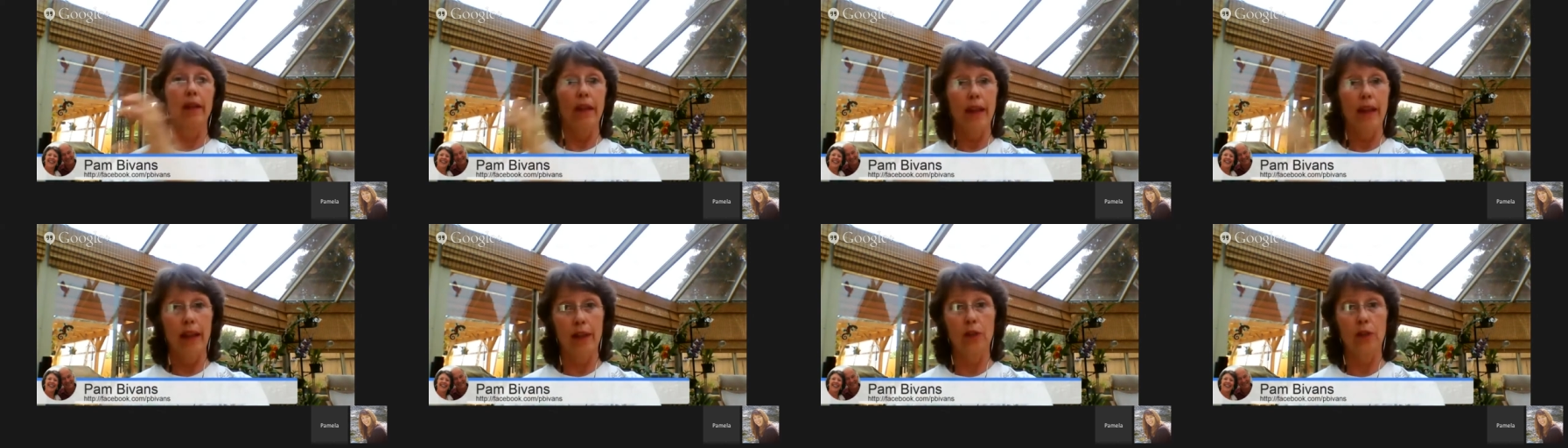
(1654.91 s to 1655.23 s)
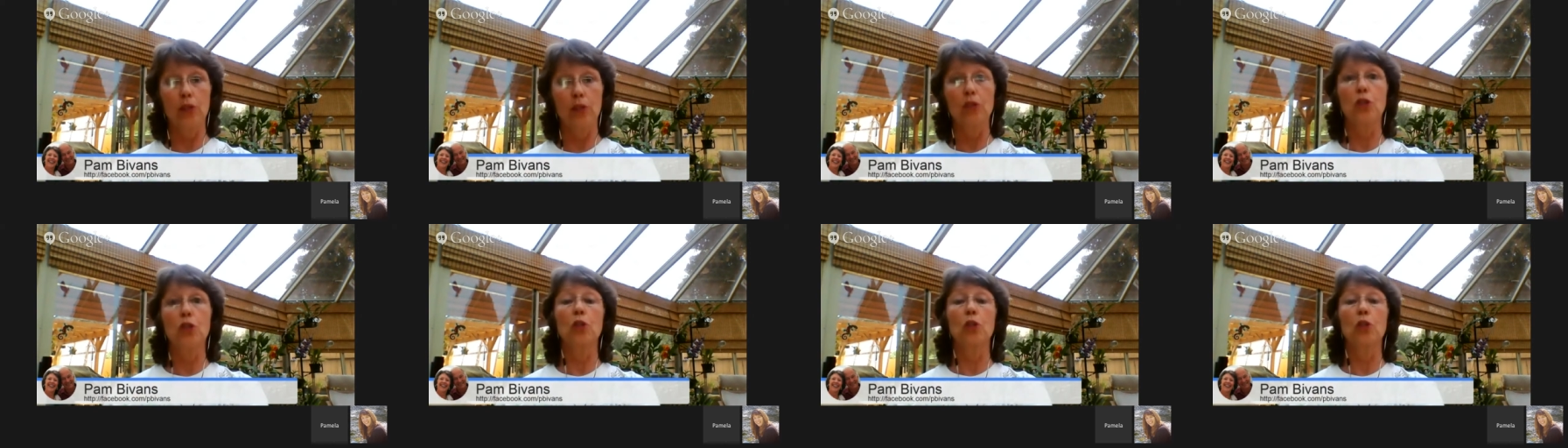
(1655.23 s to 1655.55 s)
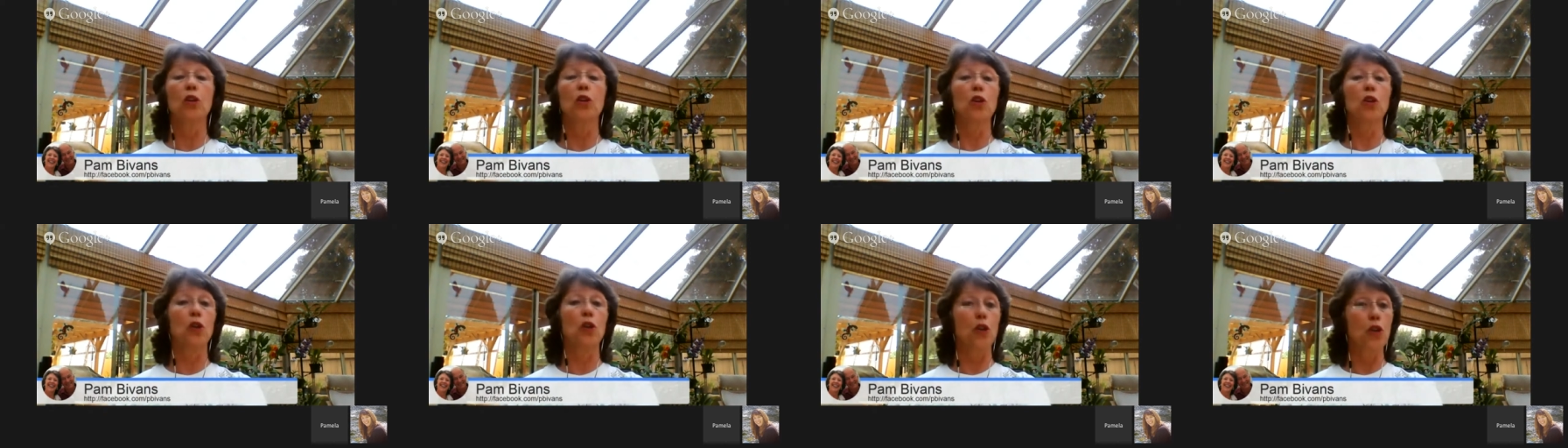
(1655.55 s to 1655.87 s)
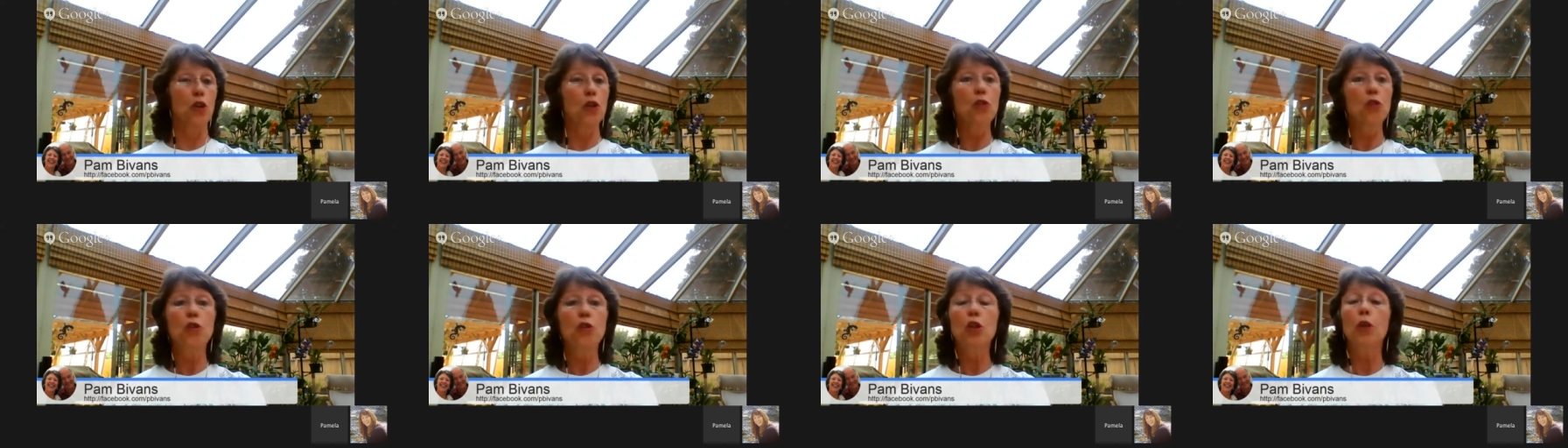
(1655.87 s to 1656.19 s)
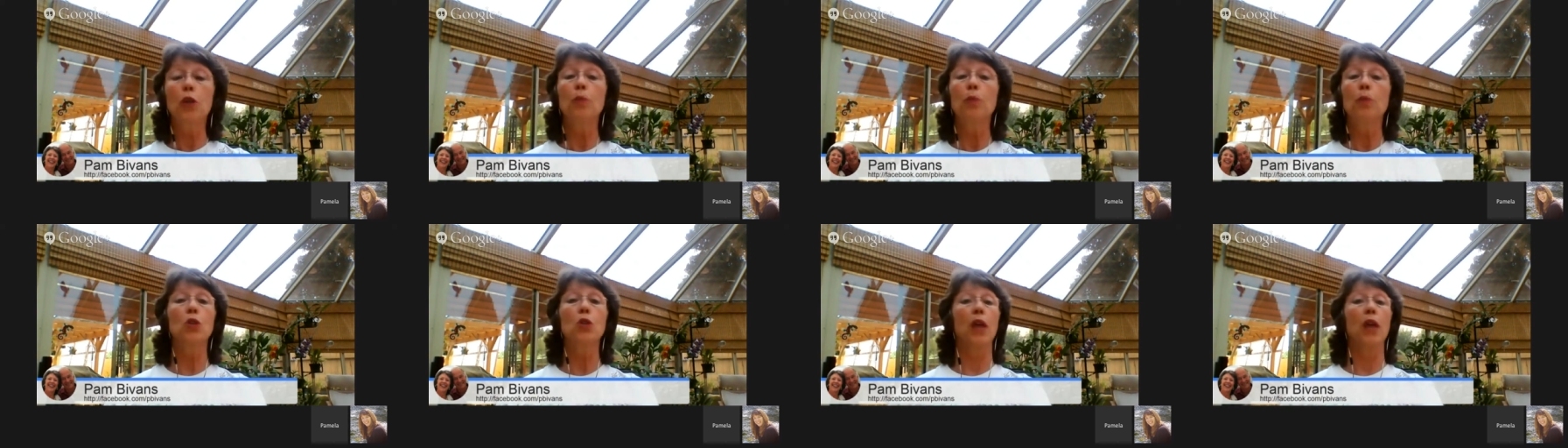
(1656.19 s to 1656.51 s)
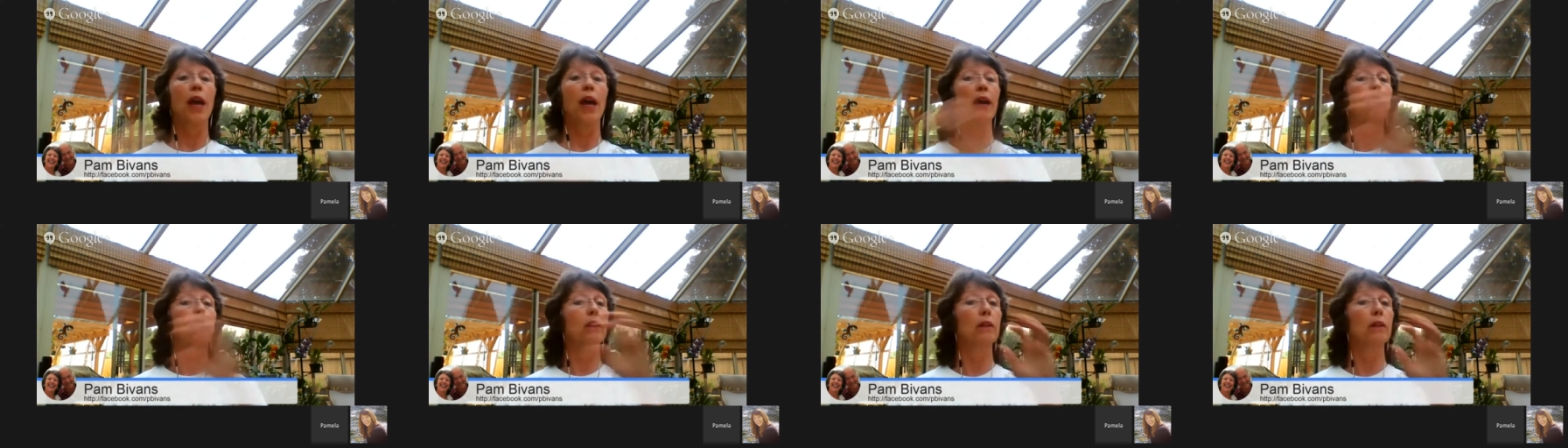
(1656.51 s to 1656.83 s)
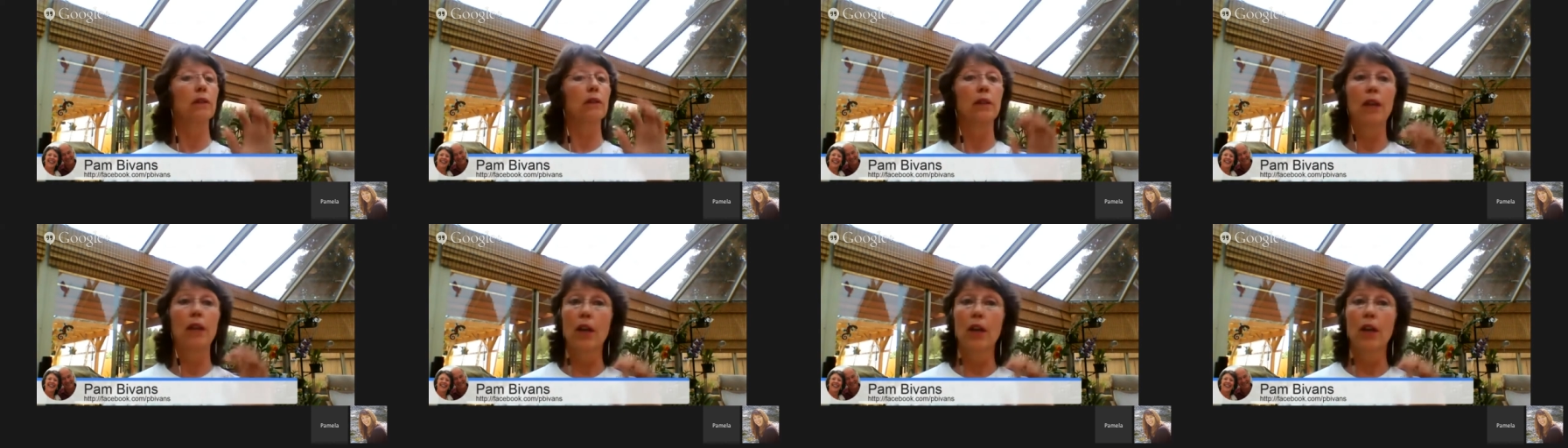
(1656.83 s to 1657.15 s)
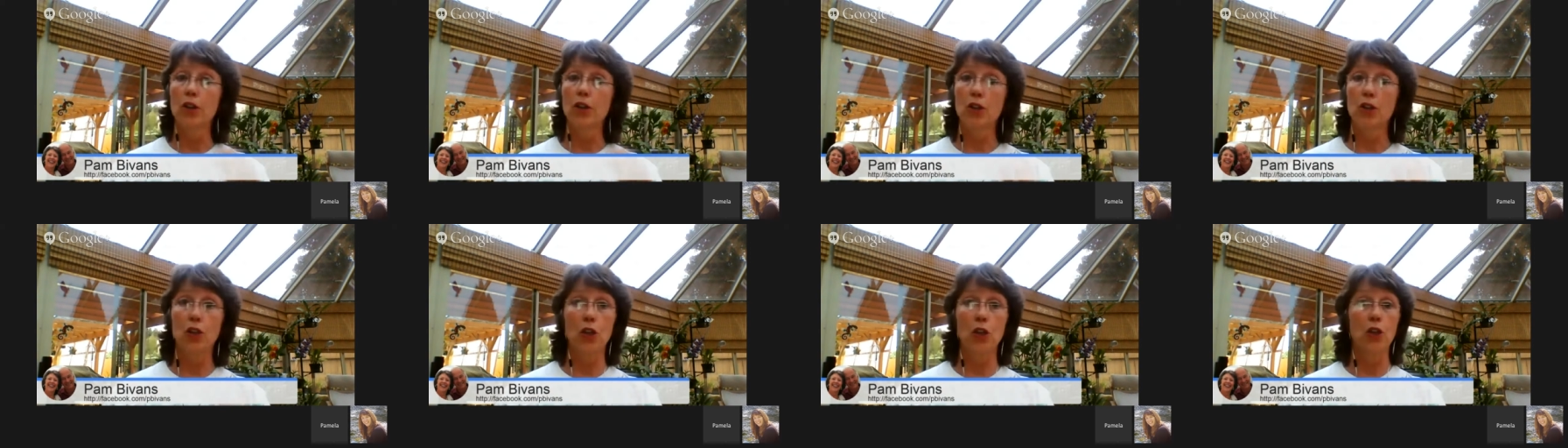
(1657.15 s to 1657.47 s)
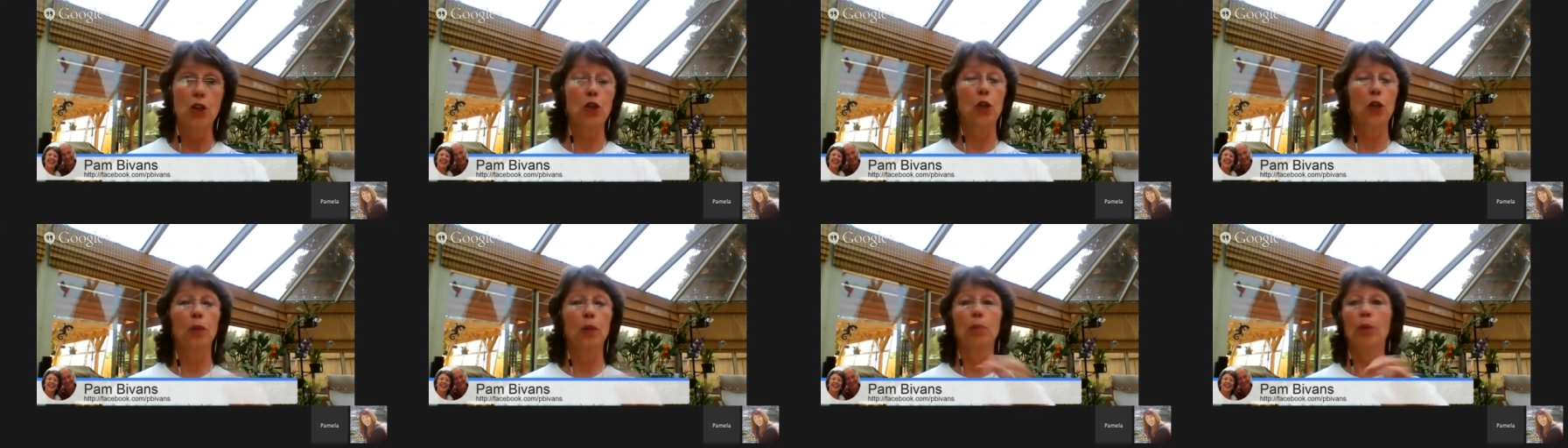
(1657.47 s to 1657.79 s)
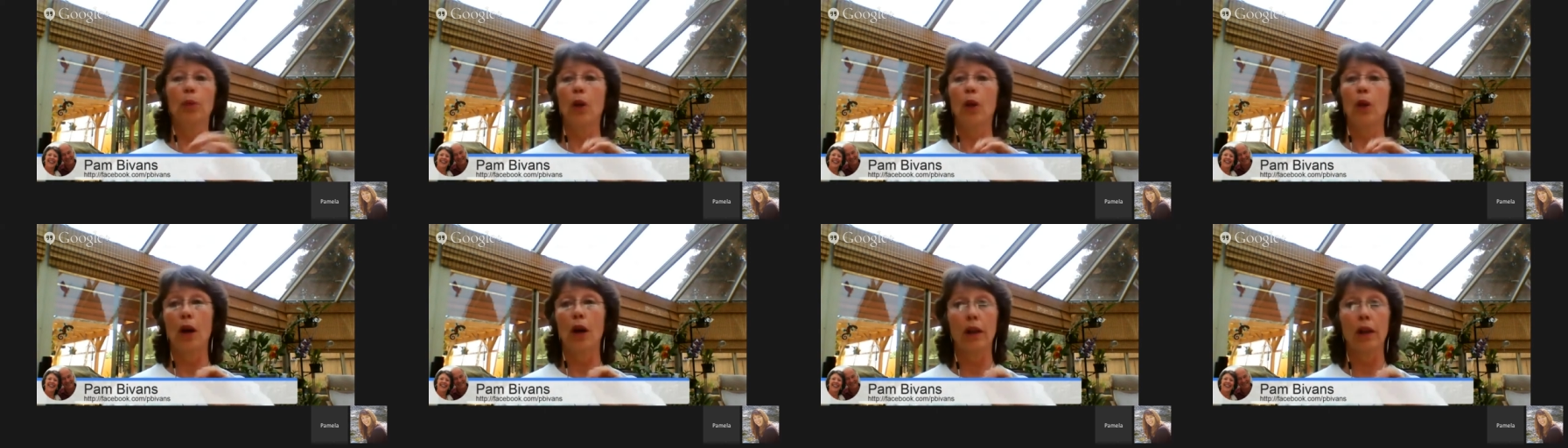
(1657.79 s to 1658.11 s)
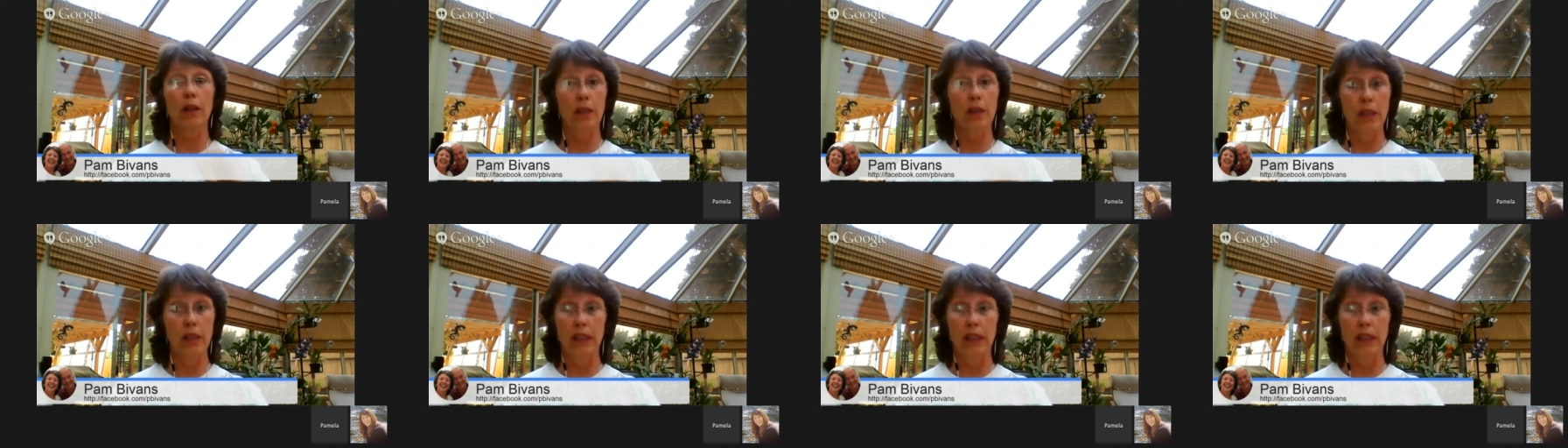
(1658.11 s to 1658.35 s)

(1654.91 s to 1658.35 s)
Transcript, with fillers: either to the, your YouTube channel, to your blog.